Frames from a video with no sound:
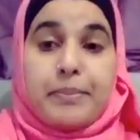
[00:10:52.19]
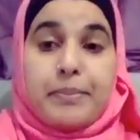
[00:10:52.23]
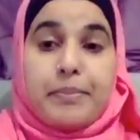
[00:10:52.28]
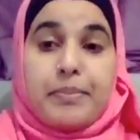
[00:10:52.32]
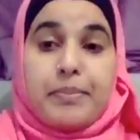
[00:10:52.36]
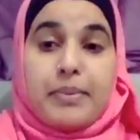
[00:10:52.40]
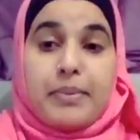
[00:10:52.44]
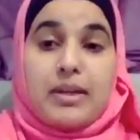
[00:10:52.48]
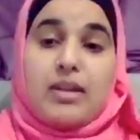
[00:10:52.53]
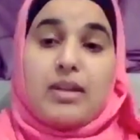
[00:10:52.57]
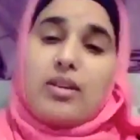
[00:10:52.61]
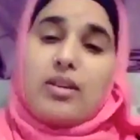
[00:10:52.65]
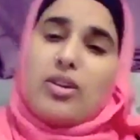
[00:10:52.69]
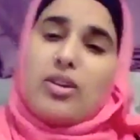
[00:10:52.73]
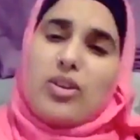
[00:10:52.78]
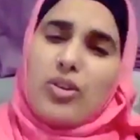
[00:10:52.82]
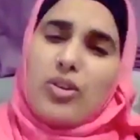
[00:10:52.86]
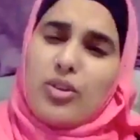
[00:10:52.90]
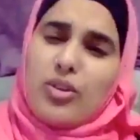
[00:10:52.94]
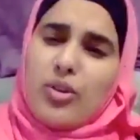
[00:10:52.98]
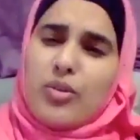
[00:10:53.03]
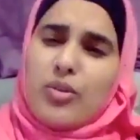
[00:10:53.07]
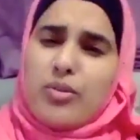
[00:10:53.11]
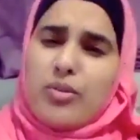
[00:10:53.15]
But,
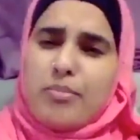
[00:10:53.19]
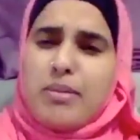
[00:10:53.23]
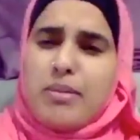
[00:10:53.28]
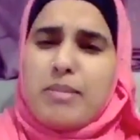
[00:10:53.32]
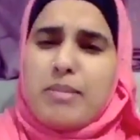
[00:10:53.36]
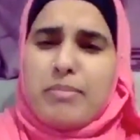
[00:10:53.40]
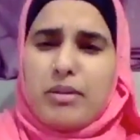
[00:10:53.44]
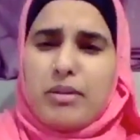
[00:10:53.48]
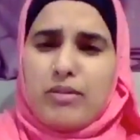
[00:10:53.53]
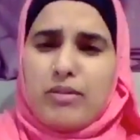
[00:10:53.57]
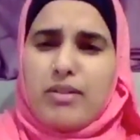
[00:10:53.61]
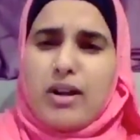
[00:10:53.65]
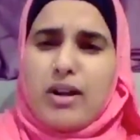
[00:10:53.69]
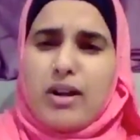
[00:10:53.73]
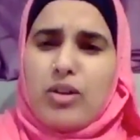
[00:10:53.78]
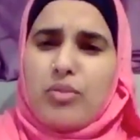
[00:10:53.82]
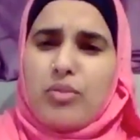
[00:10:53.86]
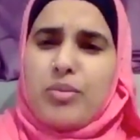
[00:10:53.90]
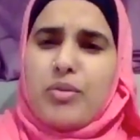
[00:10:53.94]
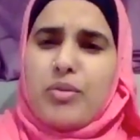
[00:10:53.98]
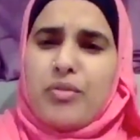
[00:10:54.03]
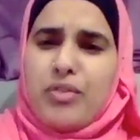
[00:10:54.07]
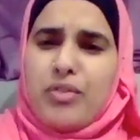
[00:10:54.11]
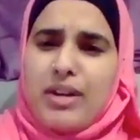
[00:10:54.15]
the people around
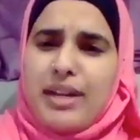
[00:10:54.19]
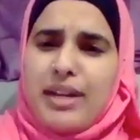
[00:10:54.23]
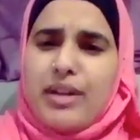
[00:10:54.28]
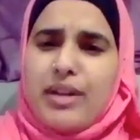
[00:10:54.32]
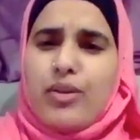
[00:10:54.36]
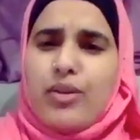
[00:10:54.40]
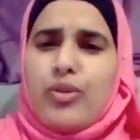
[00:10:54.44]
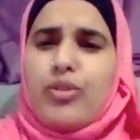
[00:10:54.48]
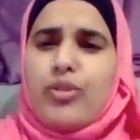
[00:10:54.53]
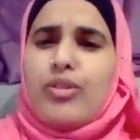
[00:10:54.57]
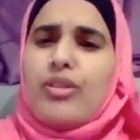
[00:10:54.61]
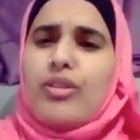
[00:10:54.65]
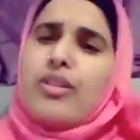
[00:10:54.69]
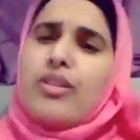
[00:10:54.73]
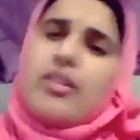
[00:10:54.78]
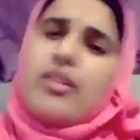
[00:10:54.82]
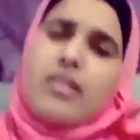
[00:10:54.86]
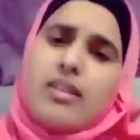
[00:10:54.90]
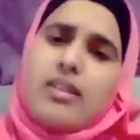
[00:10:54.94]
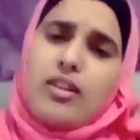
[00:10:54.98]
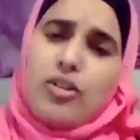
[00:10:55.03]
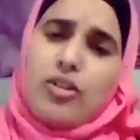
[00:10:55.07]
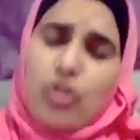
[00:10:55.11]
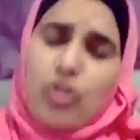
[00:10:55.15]
me were really good.
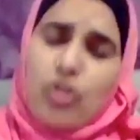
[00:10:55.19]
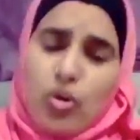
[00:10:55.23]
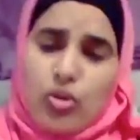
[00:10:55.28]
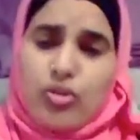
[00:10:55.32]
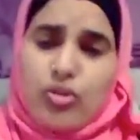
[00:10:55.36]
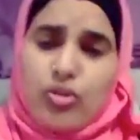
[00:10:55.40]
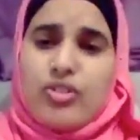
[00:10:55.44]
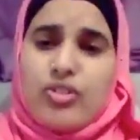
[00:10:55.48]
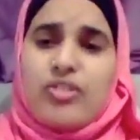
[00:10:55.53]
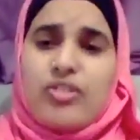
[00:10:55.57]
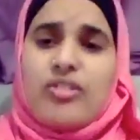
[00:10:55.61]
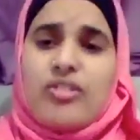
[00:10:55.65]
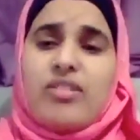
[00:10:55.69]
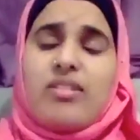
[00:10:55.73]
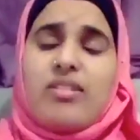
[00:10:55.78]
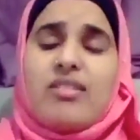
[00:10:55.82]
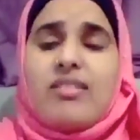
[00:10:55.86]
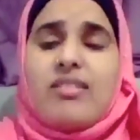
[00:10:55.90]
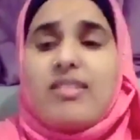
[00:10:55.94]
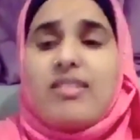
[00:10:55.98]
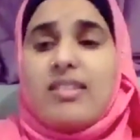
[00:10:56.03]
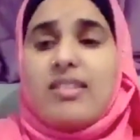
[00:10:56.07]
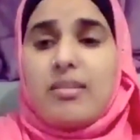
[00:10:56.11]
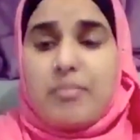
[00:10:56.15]
The doctors,
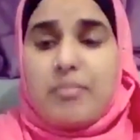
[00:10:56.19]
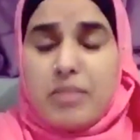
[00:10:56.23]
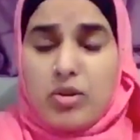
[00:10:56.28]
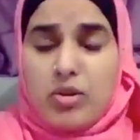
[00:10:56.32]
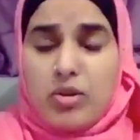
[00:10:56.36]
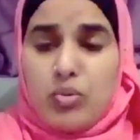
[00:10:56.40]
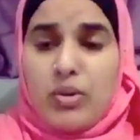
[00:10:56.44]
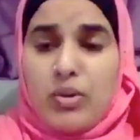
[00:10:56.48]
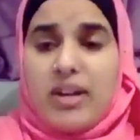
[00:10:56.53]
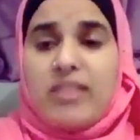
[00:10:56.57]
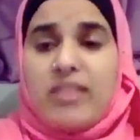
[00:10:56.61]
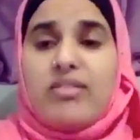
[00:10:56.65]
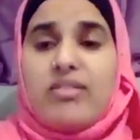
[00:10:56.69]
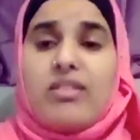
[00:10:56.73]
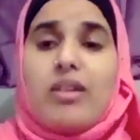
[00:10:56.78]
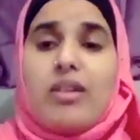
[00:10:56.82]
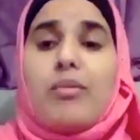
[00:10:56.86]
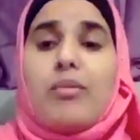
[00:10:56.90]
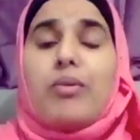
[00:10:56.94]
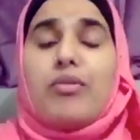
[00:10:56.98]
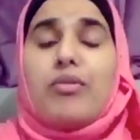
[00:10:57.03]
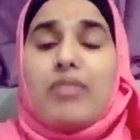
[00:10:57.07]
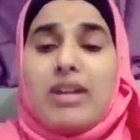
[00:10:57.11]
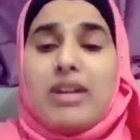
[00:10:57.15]
the midwives, they
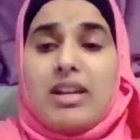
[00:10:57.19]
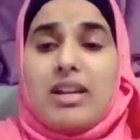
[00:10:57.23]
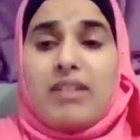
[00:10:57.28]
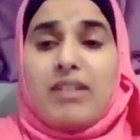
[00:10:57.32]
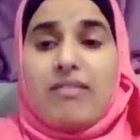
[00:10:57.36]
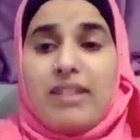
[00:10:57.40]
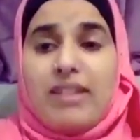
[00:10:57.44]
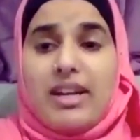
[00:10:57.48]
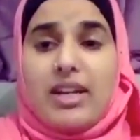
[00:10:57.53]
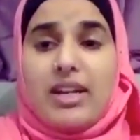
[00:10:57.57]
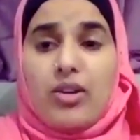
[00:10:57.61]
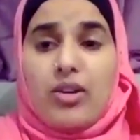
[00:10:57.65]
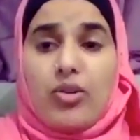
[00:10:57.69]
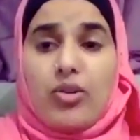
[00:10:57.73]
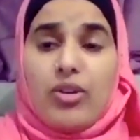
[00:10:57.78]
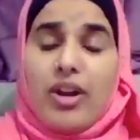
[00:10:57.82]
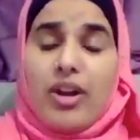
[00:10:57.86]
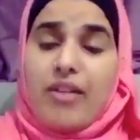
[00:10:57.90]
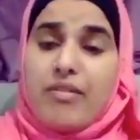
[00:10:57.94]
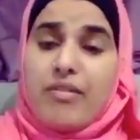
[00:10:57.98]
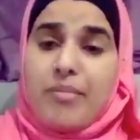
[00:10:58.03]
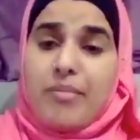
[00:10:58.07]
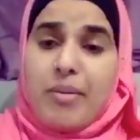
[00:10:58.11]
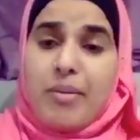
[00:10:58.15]
were really, really good. I
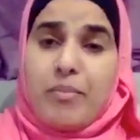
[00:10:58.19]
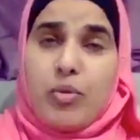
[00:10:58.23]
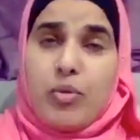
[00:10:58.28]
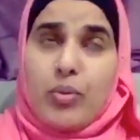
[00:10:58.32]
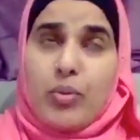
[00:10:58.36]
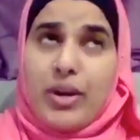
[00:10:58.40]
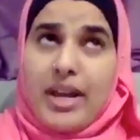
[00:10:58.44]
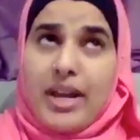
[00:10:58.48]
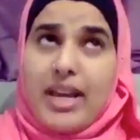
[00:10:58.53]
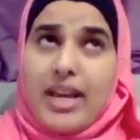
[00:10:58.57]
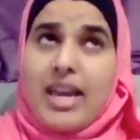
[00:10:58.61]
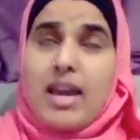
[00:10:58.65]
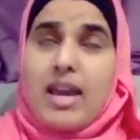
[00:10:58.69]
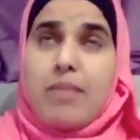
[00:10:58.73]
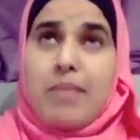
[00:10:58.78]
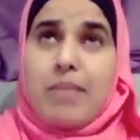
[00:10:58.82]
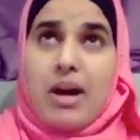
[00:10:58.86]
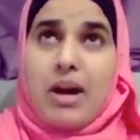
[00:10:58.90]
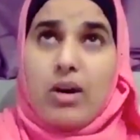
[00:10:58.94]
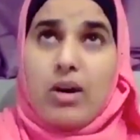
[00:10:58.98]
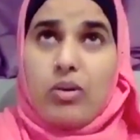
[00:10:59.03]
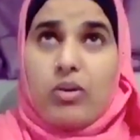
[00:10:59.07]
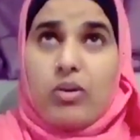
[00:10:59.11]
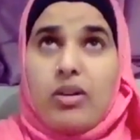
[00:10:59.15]
remember when I came
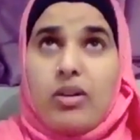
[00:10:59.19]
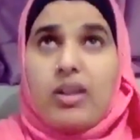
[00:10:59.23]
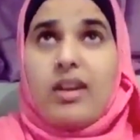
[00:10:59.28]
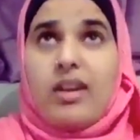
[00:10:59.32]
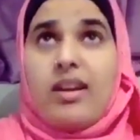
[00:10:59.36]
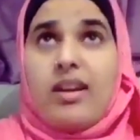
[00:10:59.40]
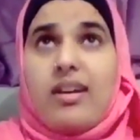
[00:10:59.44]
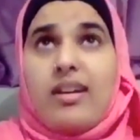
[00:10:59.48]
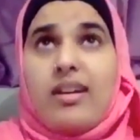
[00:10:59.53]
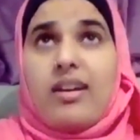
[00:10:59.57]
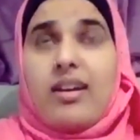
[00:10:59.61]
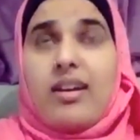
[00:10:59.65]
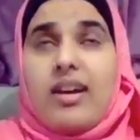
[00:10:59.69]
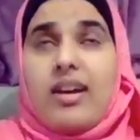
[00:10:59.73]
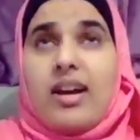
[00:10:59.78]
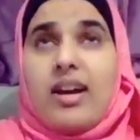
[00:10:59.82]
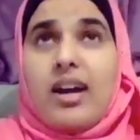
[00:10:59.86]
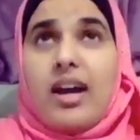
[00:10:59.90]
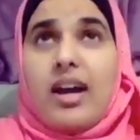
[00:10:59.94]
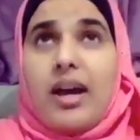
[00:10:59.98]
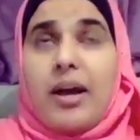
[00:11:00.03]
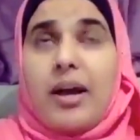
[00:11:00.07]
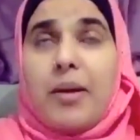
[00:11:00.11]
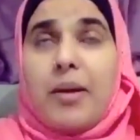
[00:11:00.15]
out,
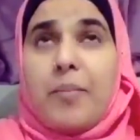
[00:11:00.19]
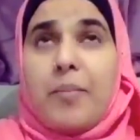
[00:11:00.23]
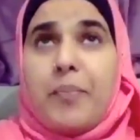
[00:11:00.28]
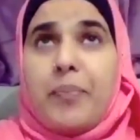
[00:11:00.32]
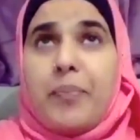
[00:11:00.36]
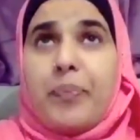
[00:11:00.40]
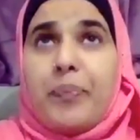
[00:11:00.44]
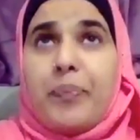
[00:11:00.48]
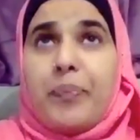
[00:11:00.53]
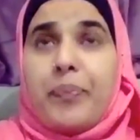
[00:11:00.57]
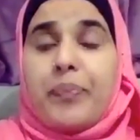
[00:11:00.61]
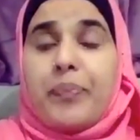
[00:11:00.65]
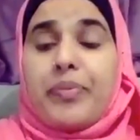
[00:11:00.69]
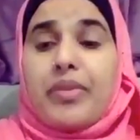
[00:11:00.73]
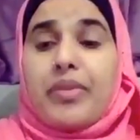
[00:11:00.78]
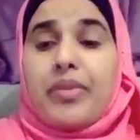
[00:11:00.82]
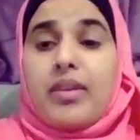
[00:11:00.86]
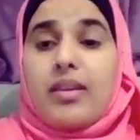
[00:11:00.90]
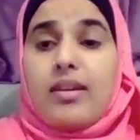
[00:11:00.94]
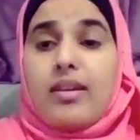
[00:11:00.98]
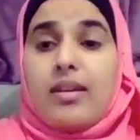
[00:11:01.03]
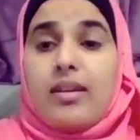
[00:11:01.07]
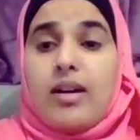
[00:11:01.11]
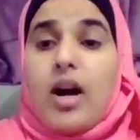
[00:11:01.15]
um,
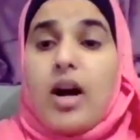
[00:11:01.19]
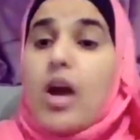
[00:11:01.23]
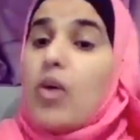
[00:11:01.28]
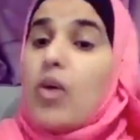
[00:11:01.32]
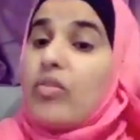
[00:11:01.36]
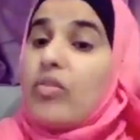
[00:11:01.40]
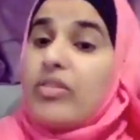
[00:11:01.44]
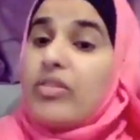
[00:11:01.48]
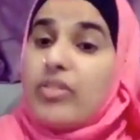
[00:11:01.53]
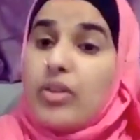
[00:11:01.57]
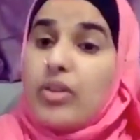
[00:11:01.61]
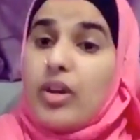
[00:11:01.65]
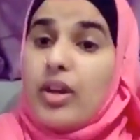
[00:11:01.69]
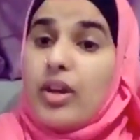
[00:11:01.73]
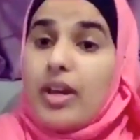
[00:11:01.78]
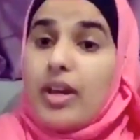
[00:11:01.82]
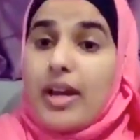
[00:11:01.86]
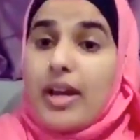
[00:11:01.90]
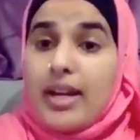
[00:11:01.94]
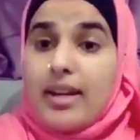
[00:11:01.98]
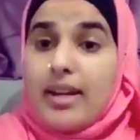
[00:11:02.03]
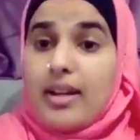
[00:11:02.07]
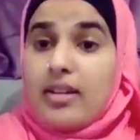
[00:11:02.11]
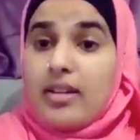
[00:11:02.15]
I obviously
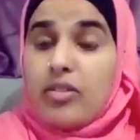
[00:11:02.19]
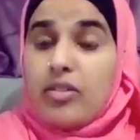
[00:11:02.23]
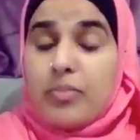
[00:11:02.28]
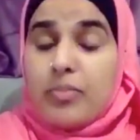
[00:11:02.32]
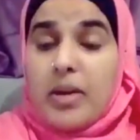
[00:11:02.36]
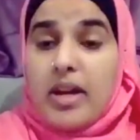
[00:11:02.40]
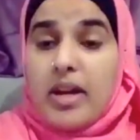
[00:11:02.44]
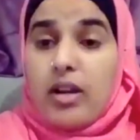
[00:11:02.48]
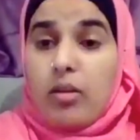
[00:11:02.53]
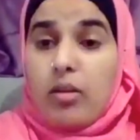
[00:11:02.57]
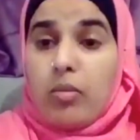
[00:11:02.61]
had a spinal